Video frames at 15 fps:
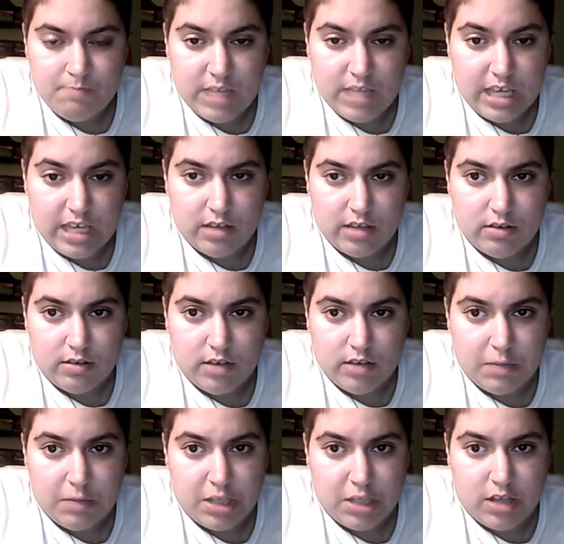And I
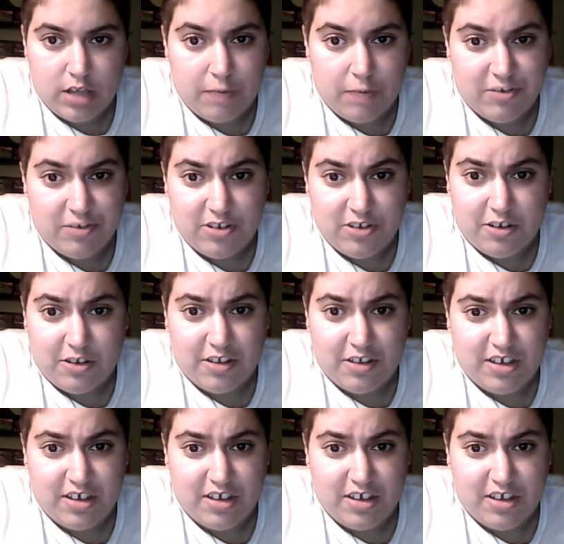mean, I'm still,